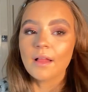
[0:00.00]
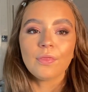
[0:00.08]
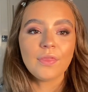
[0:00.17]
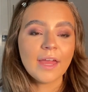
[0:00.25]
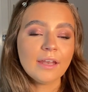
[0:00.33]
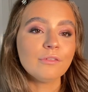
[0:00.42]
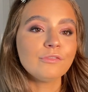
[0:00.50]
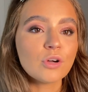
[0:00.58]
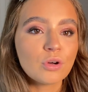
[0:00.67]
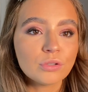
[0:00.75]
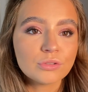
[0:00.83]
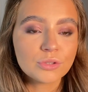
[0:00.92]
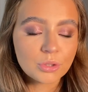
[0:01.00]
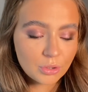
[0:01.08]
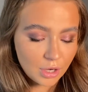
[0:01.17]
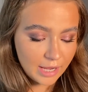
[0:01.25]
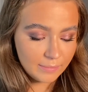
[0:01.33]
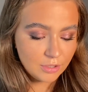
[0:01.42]
Then for contour,
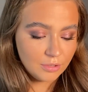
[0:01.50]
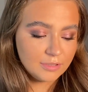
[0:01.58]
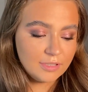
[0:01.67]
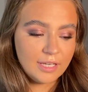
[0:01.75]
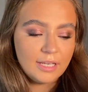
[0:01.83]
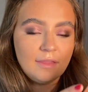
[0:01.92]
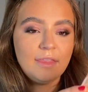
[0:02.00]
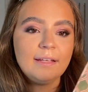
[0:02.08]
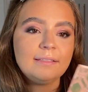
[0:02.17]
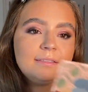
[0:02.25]
I'm using this.